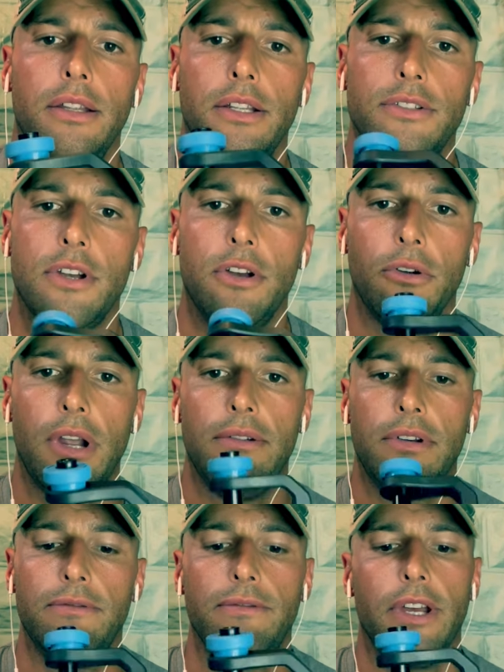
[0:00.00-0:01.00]
It's all
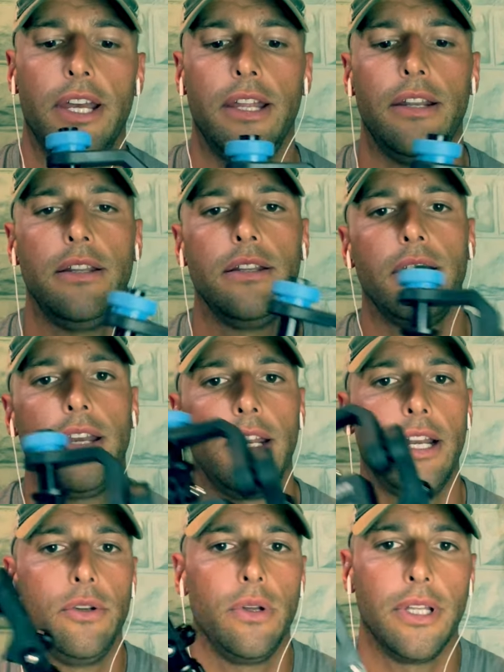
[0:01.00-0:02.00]
gravity fed,
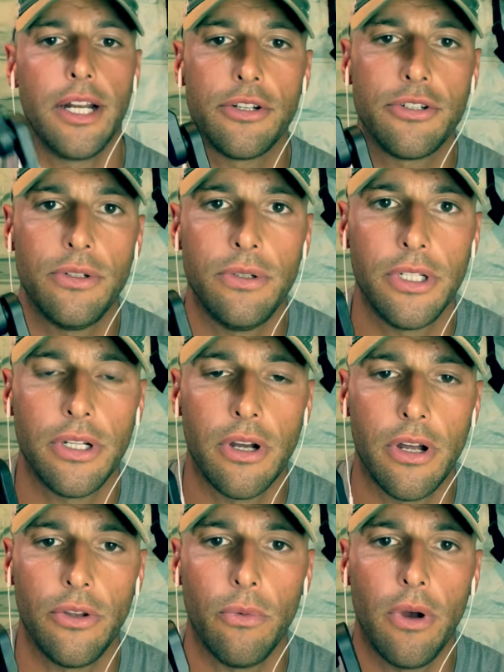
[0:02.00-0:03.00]
and I do a lot of shooting
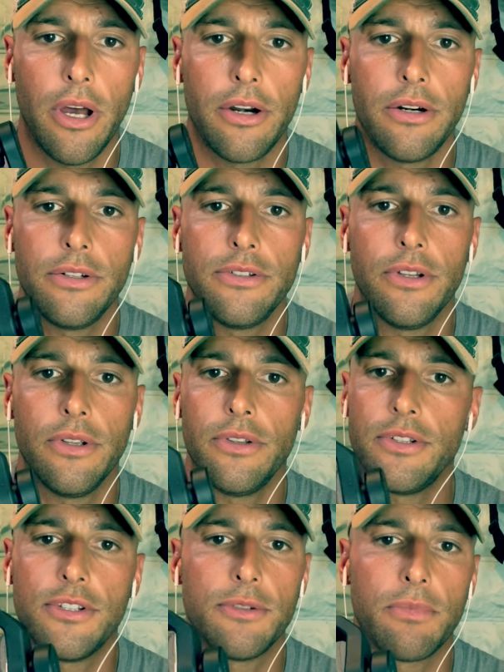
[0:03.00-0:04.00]
on the water, so
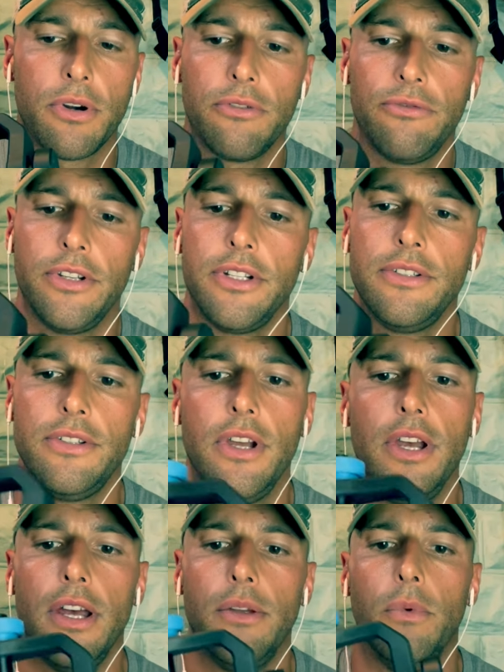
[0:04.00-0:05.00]
this is perfect.
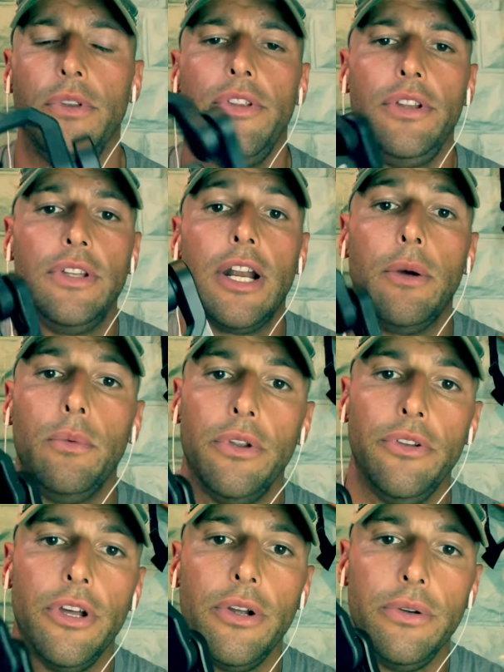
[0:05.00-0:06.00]
One thing that I will
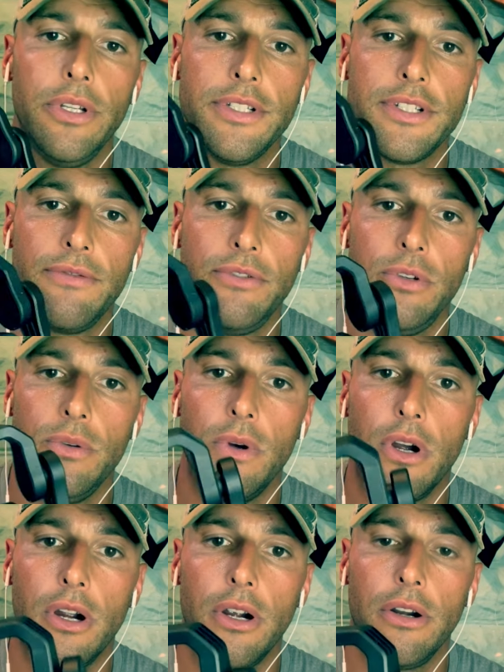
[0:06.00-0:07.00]
note is if you
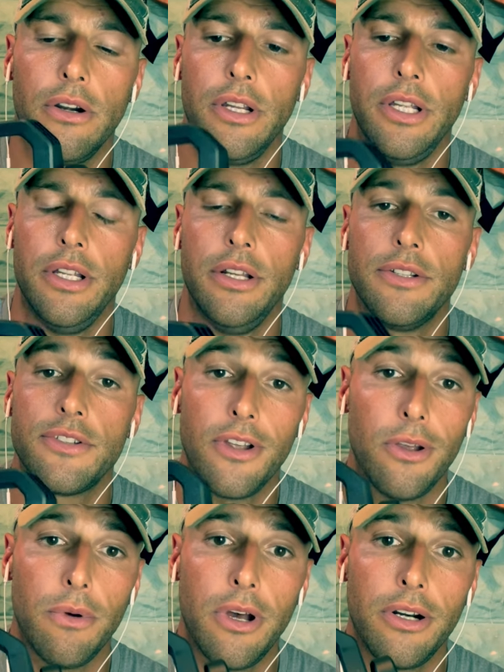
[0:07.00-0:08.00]
are in
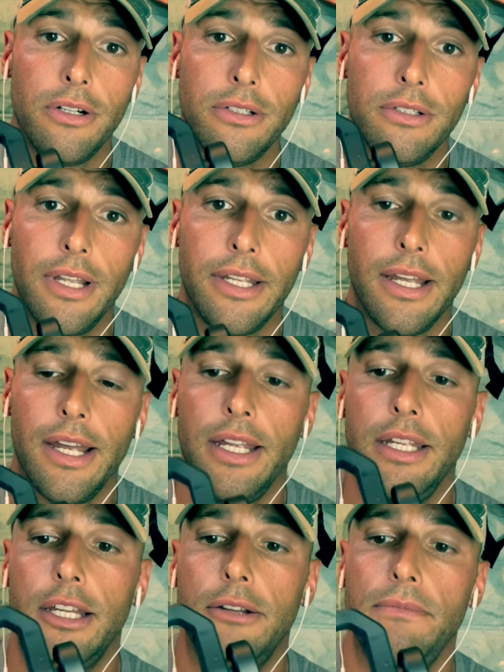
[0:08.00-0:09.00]
salt water like I
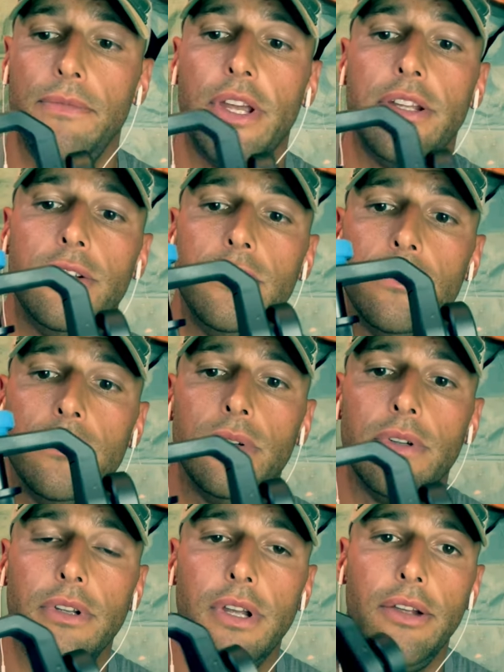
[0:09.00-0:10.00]
am, that you,
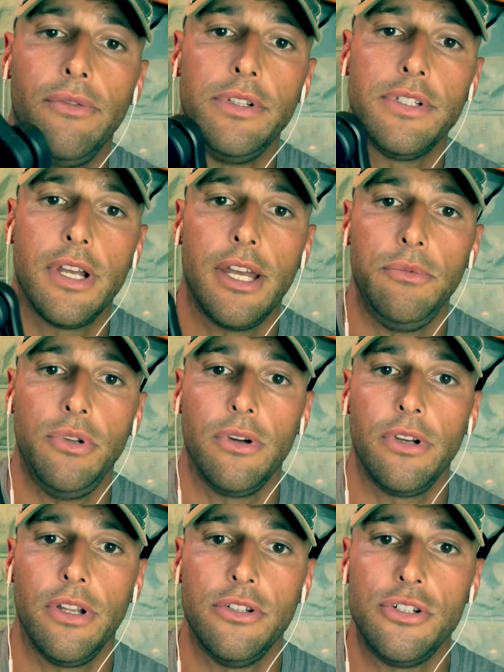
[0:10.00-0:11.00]
every time you're
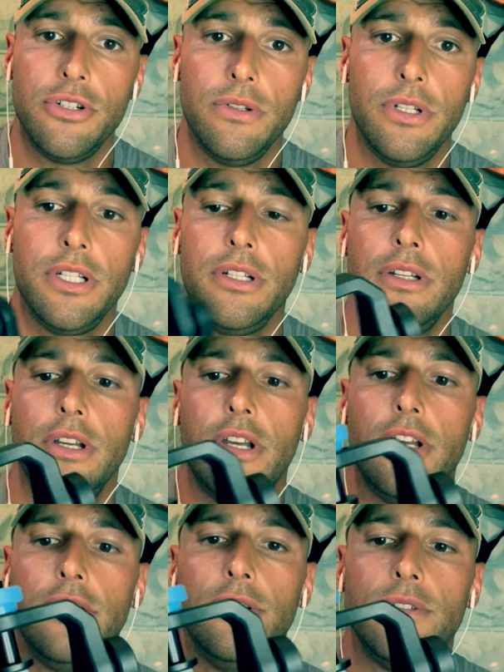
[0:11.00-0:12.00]
done shooting,
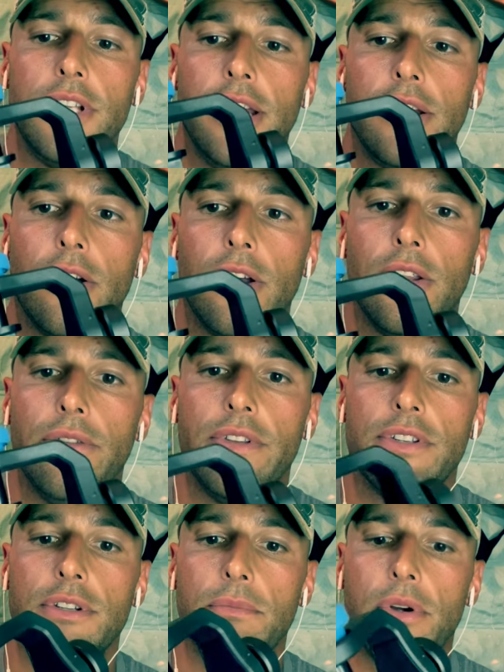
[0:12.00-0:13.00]
you take all of
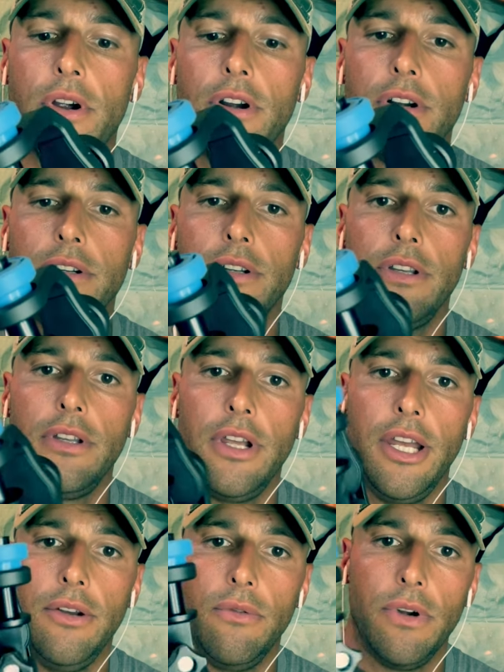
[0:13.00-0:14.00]
this apart
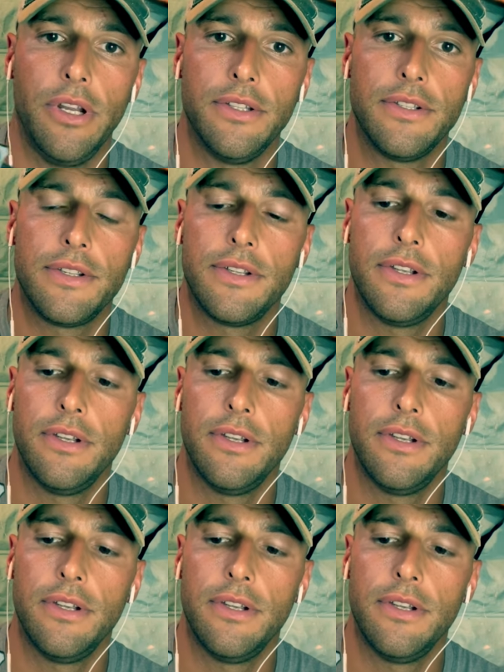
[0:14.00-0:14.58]
and rinse,